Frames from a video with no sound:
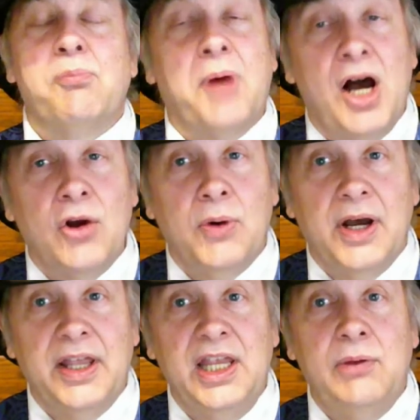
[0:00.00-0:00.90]

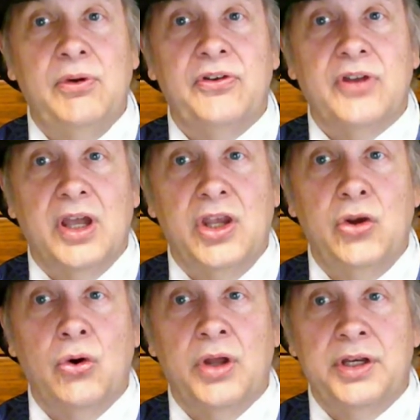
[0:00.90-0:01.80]
Magua, he was a
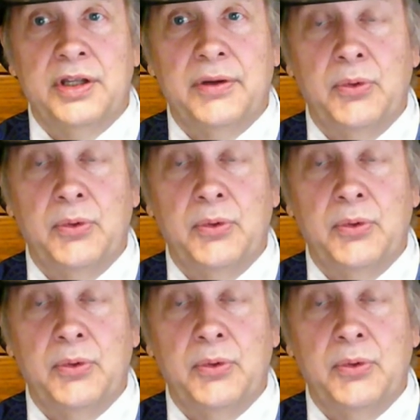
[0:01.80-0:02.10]
Huron,